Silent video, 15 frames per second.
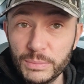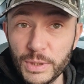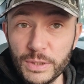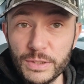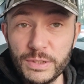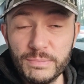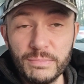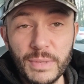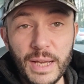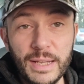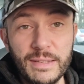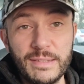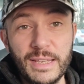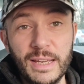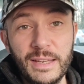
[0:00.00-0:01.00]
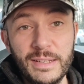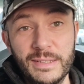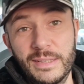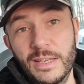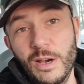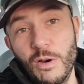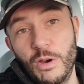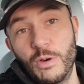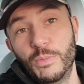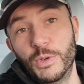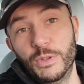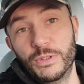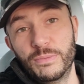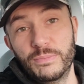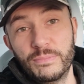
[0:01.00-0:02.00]
mode, and the second is the eco
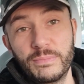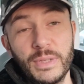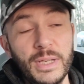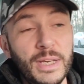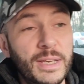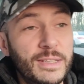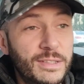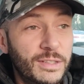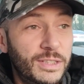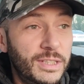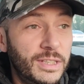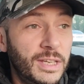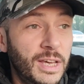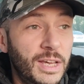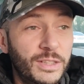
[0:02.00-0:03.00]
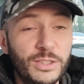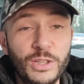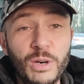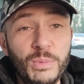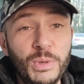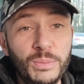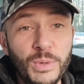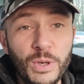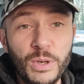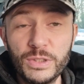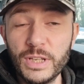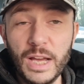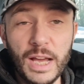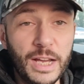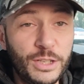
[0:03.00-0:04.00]
mode. So the normal
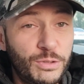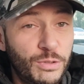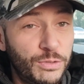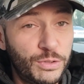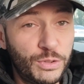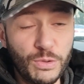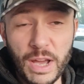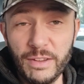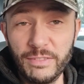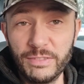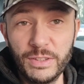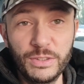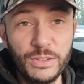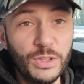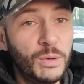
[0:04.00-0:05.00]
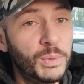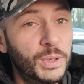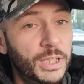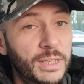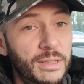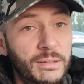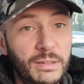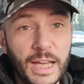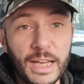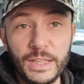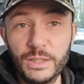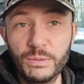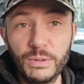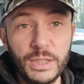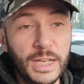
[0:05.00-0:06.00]
mode, I just drive normally
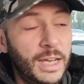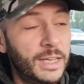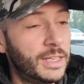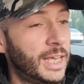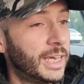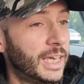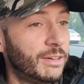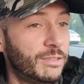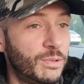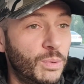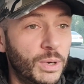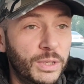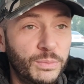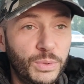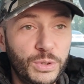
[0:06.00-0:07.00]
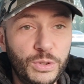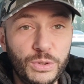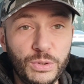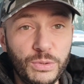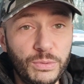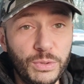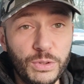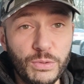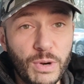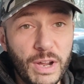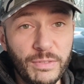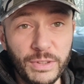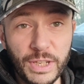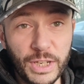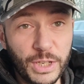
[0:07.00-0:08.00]
like you and I, like everyone would
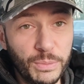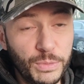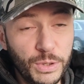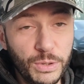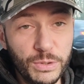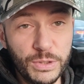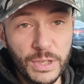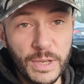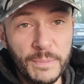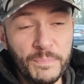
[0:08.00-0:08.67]
drive on their commute.